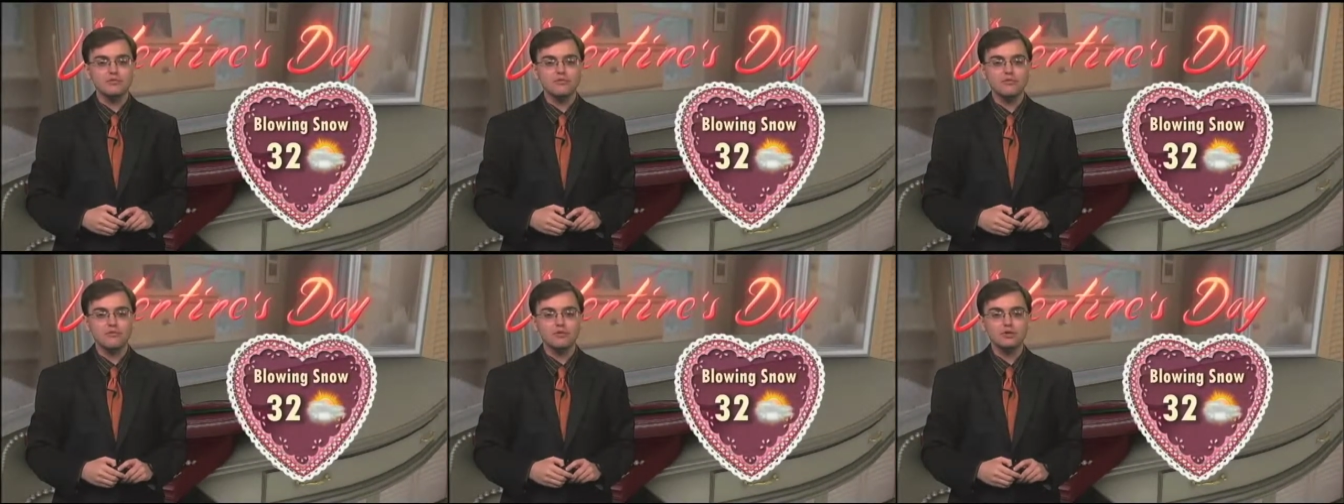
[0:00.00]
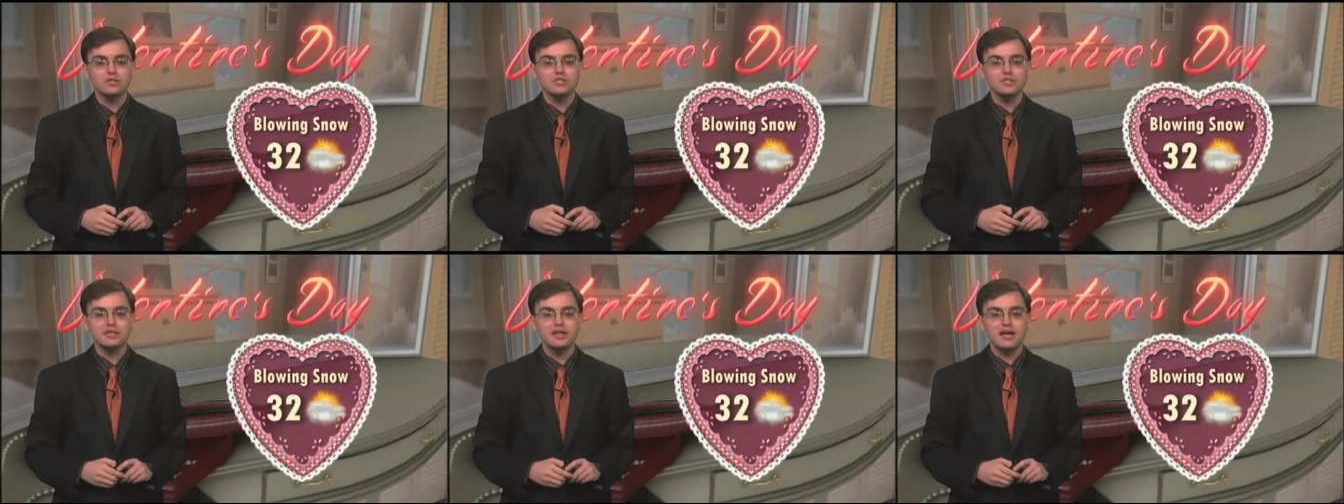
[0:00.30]
for
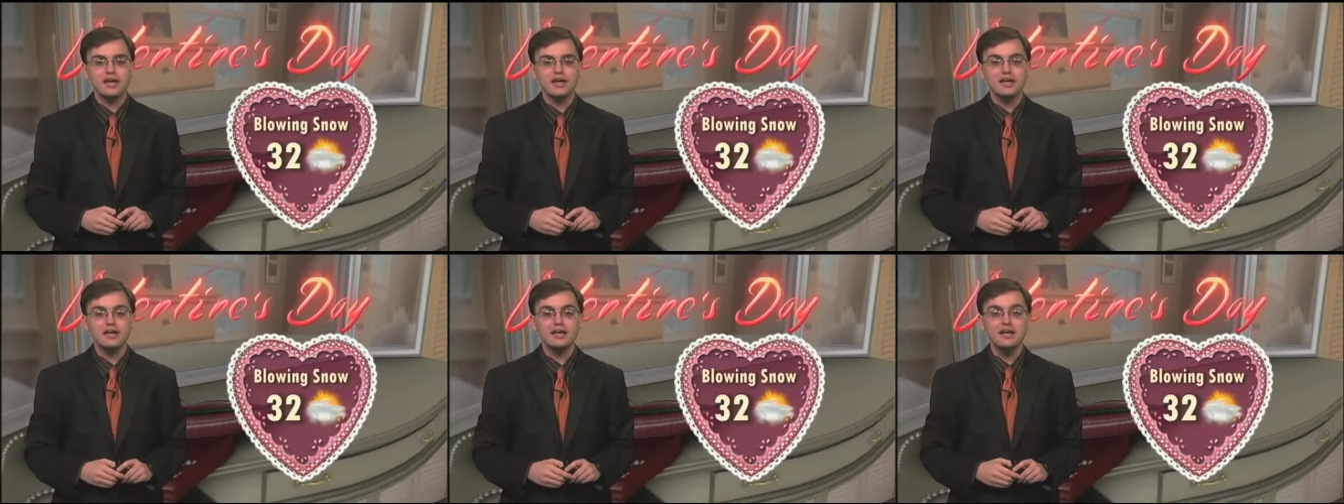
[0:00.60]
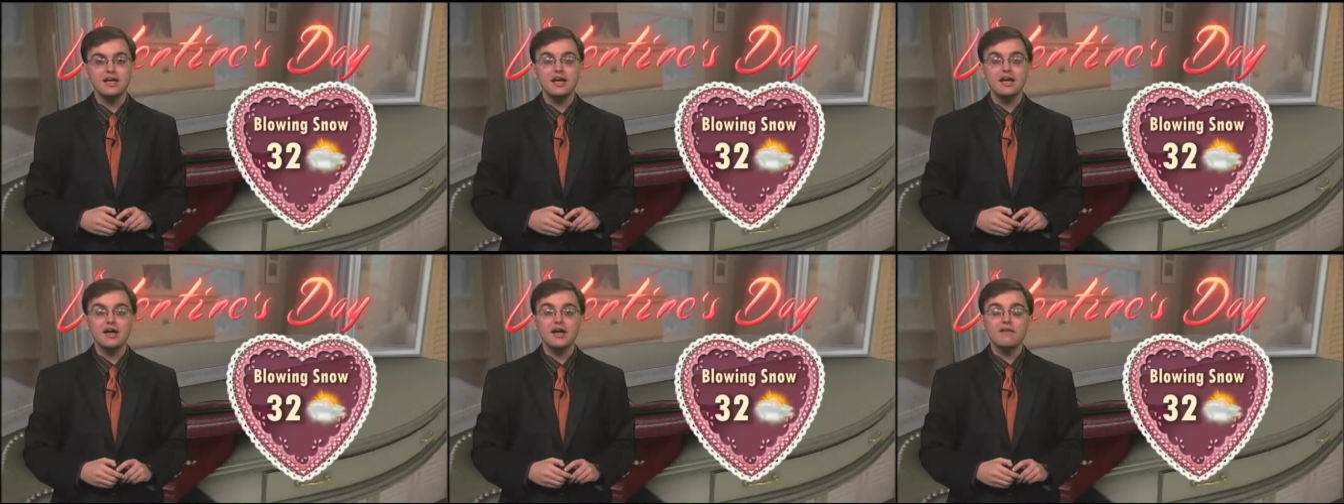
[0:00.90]
today.
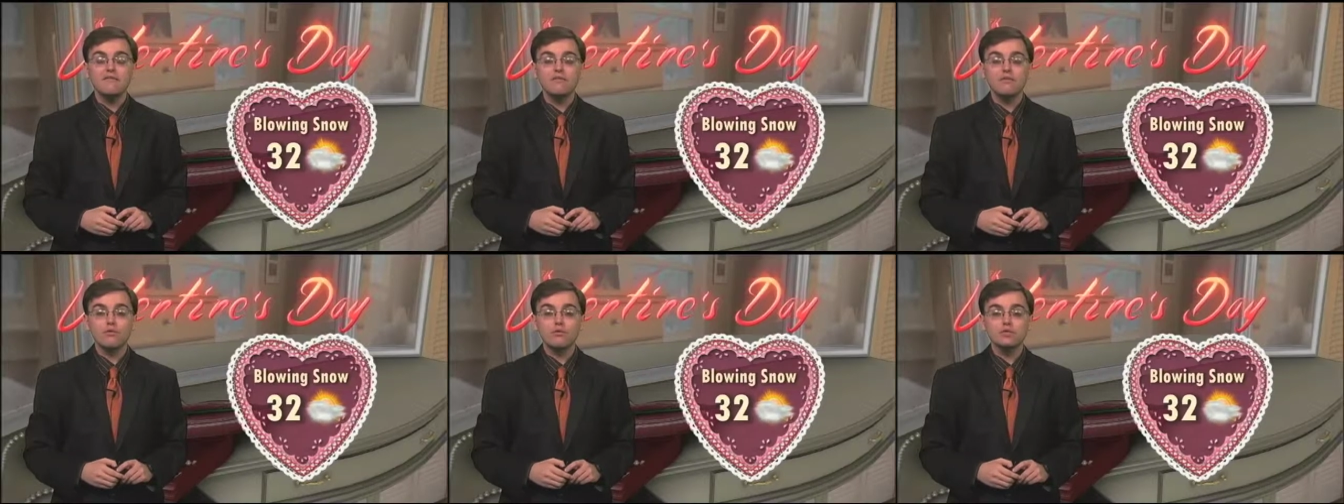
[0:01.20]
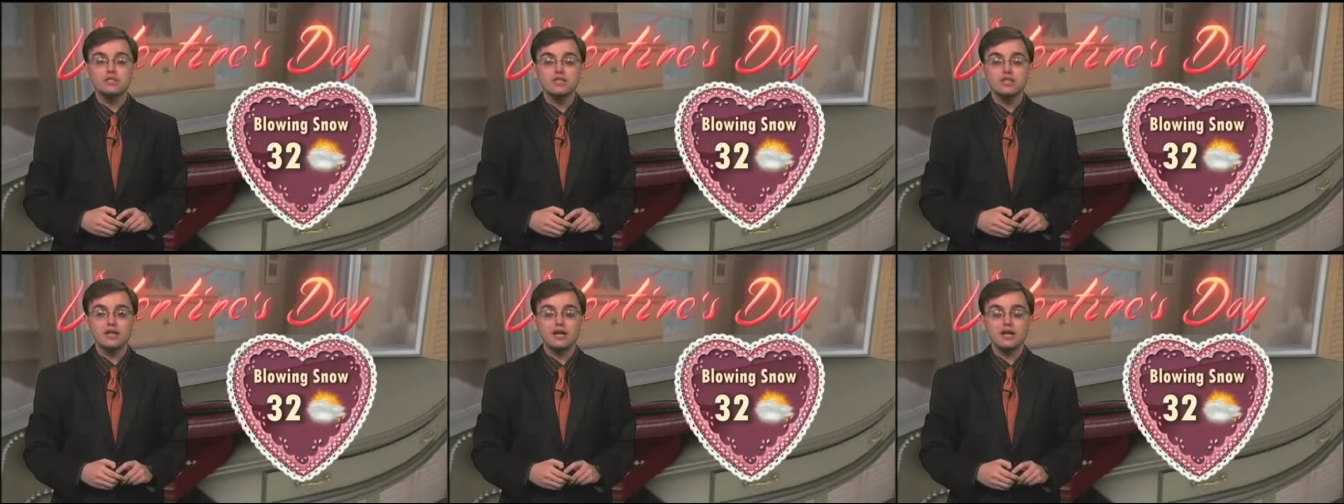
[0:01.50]
For
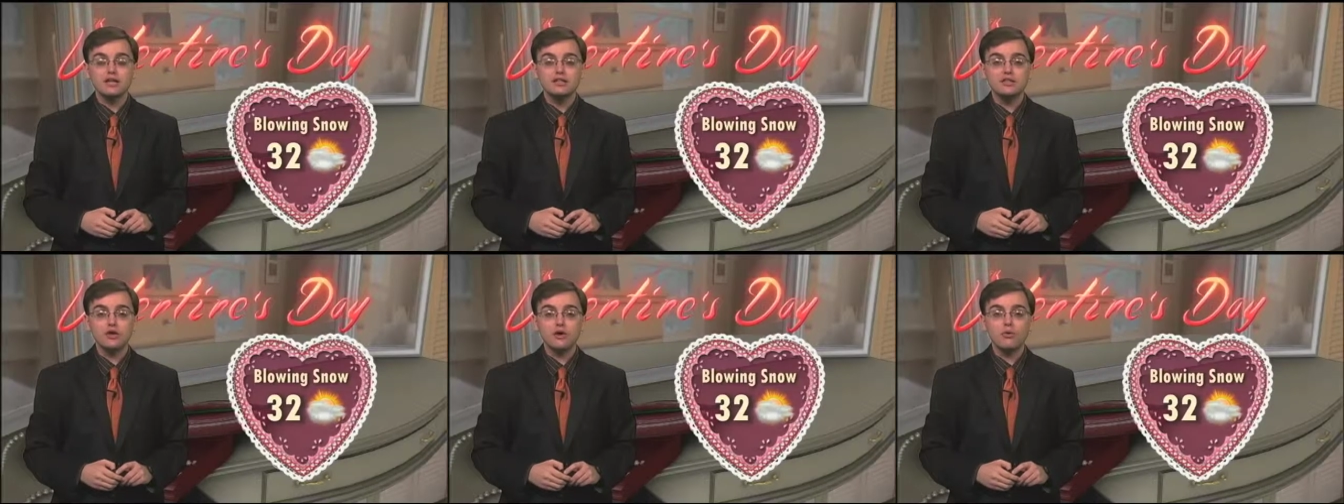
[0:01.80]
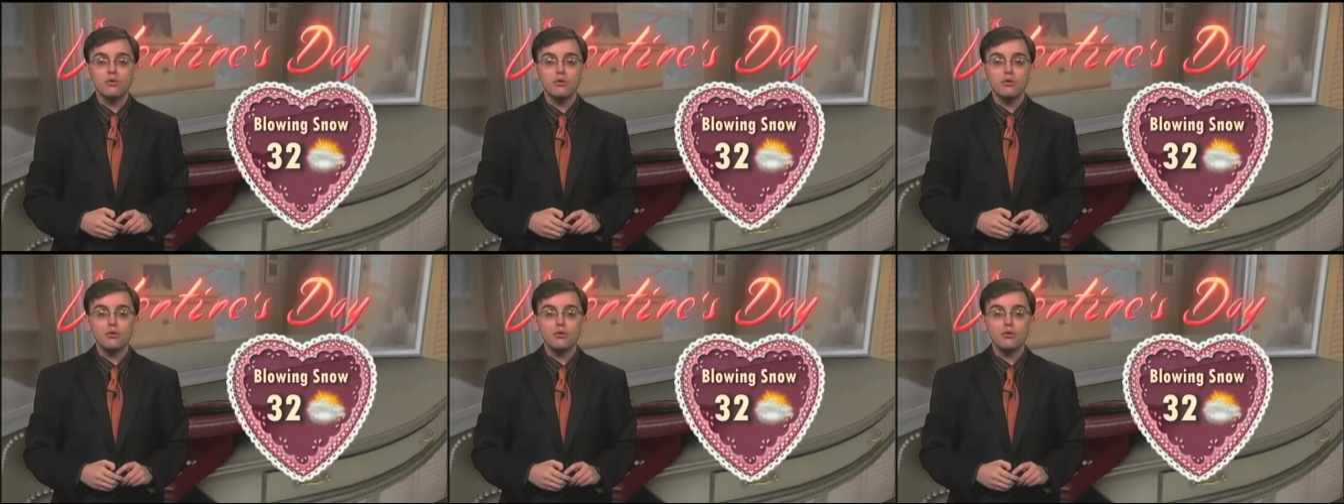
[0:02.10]
tonight, though,